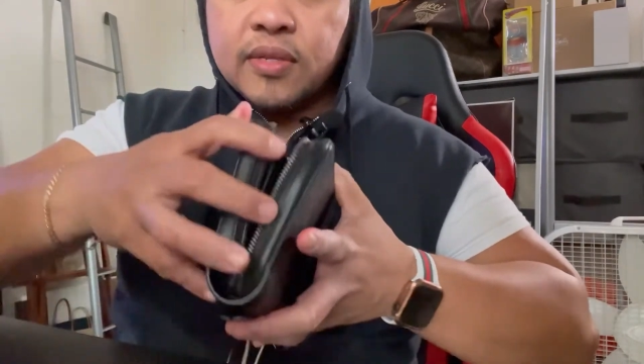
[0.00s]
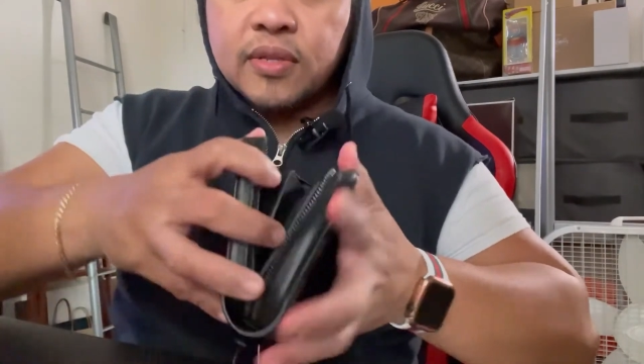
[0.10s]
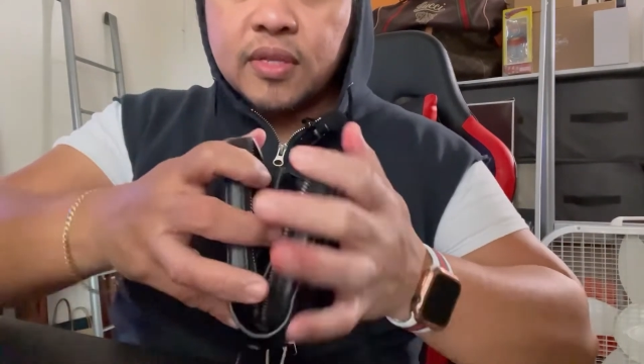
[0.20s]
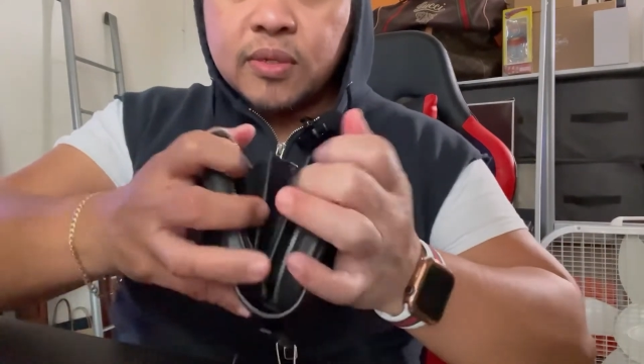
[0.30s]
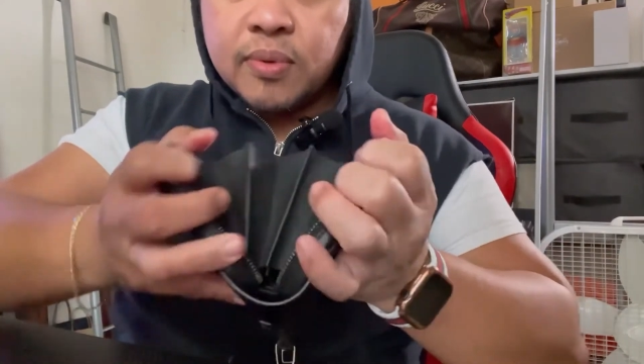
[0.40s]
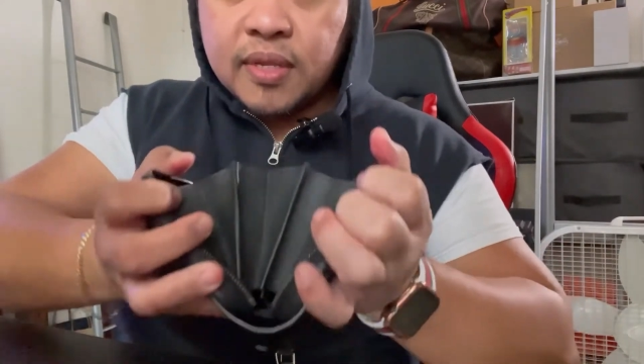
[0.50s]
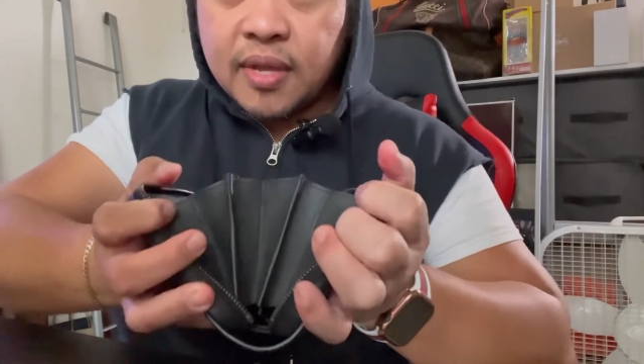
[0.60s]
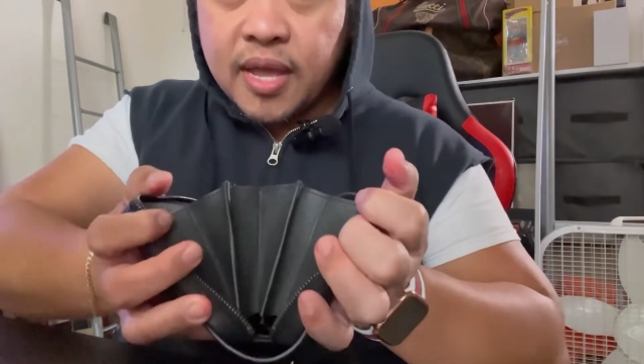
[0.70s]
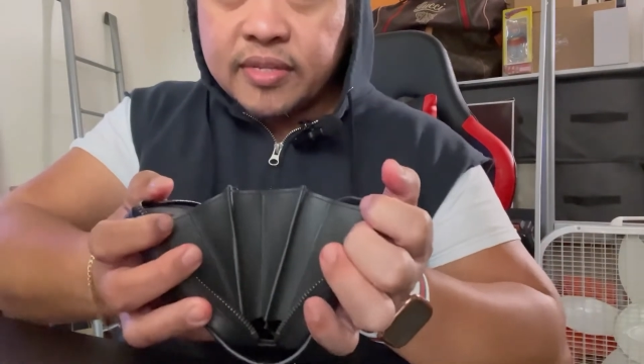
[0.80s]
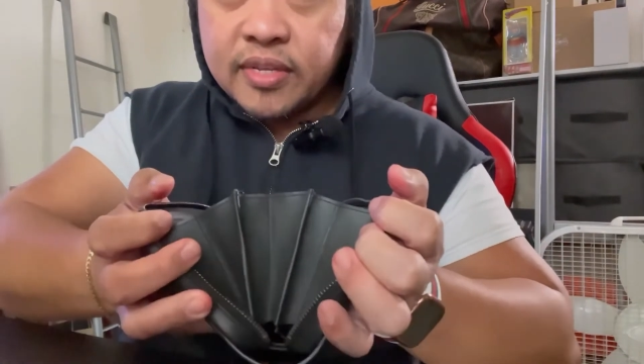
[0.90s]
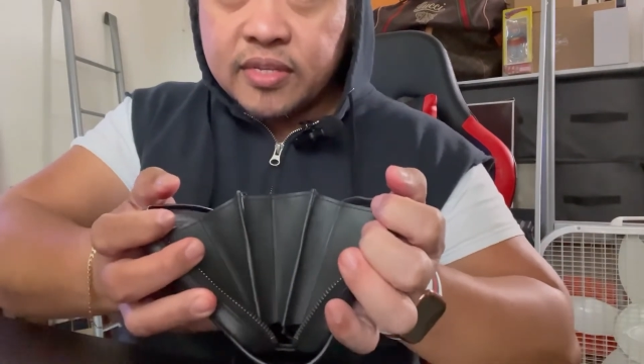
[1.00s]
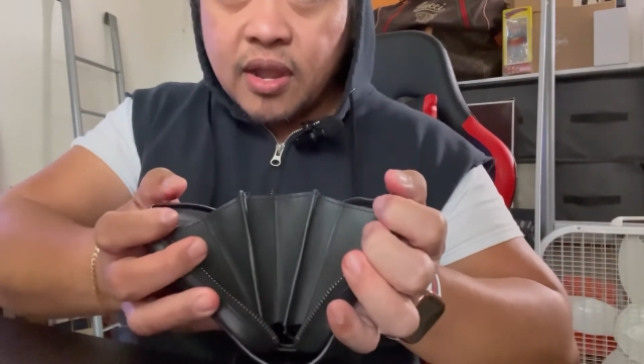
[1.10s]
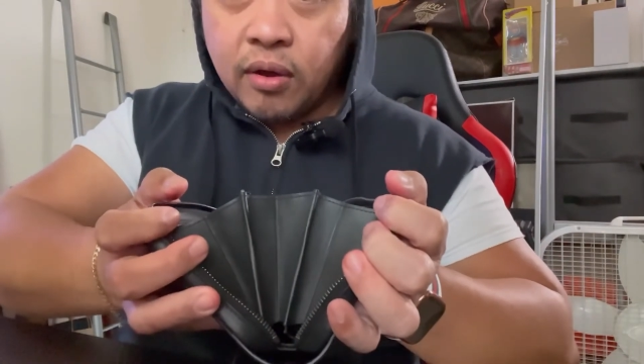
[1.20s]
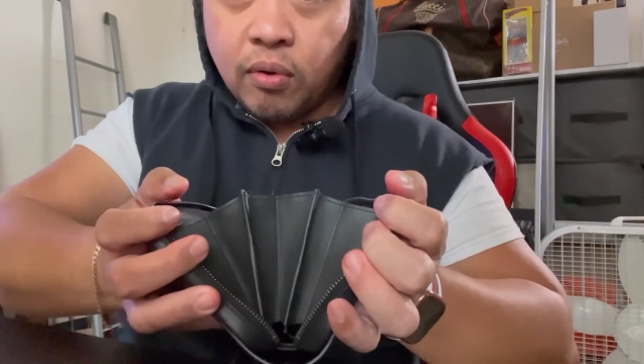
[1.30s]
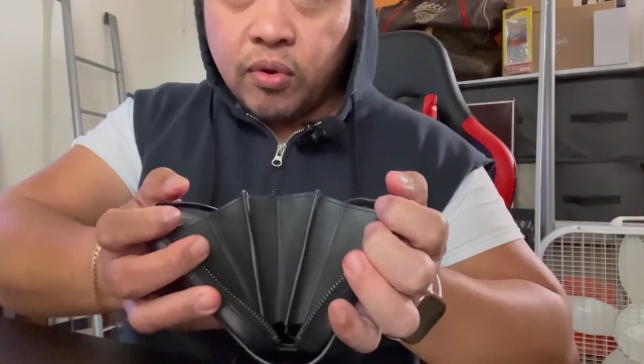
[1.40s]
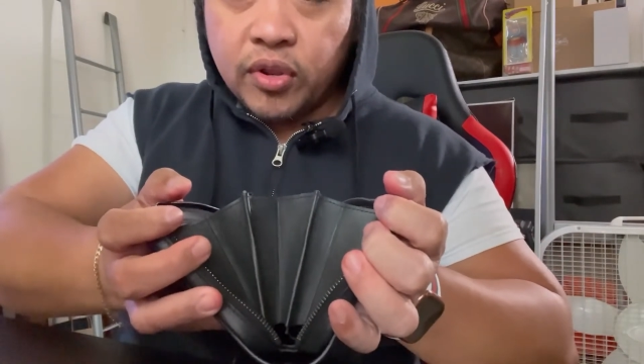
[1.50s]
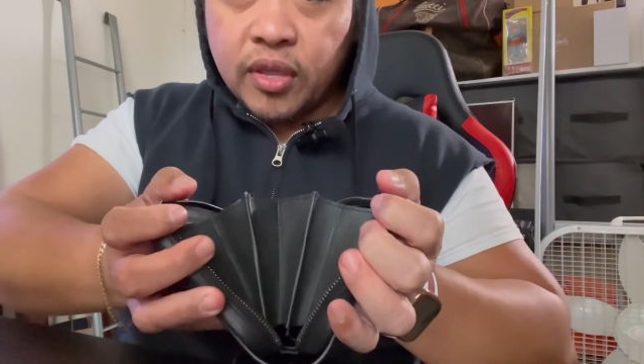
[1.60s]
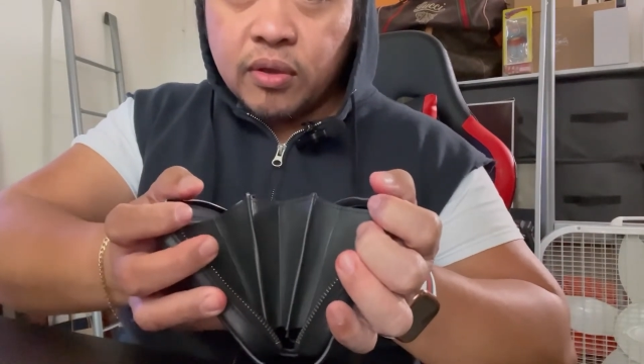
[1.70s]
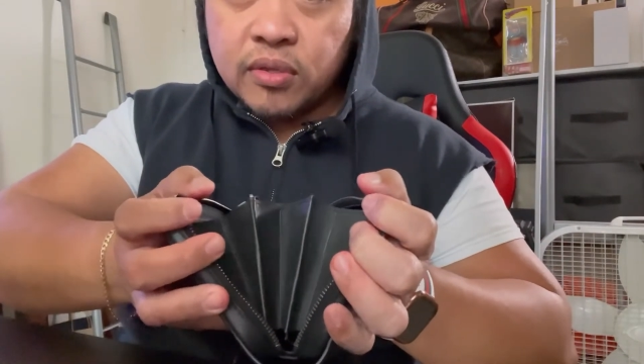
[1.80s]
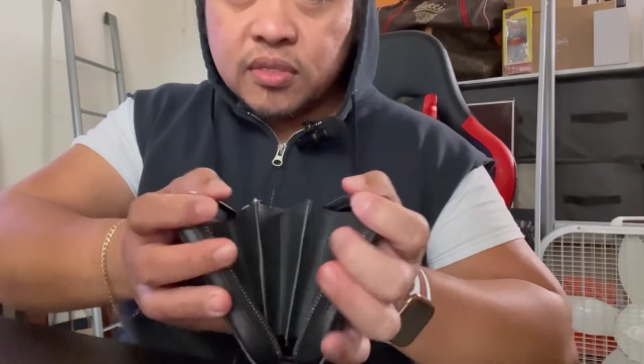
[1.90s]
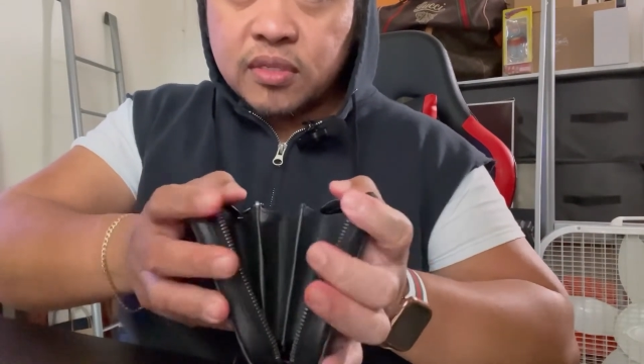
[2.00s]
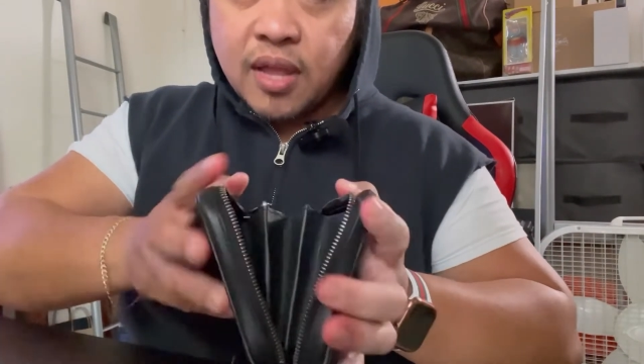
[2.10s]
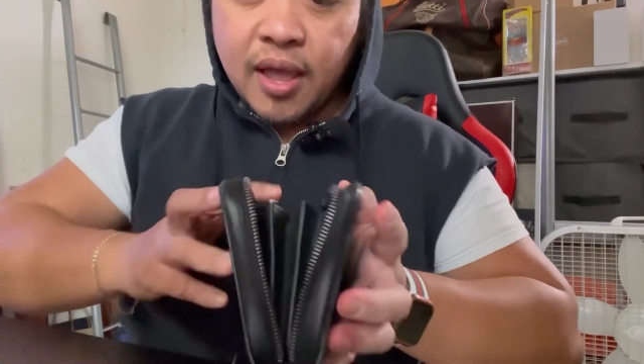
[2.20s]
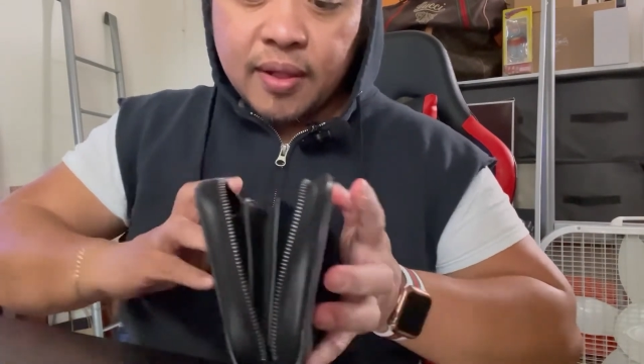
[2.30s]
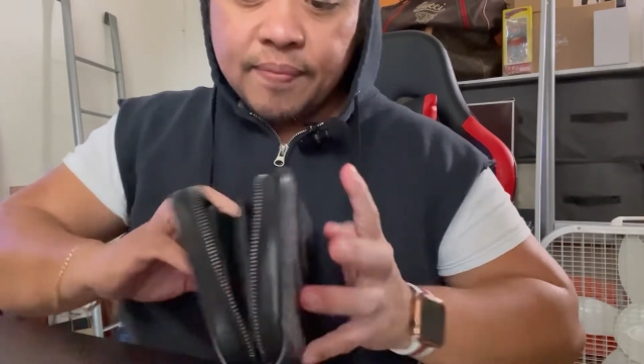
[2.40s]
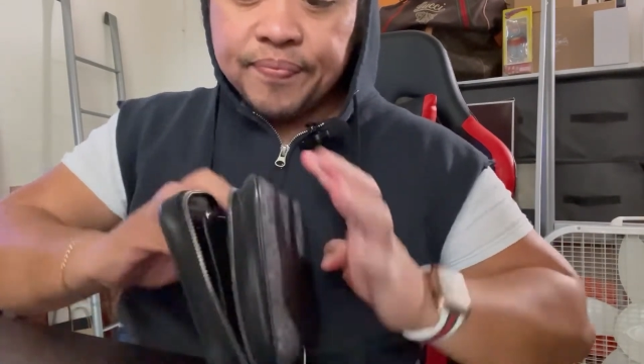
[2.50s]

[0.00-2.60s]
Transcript: So this one, guys, is accordion style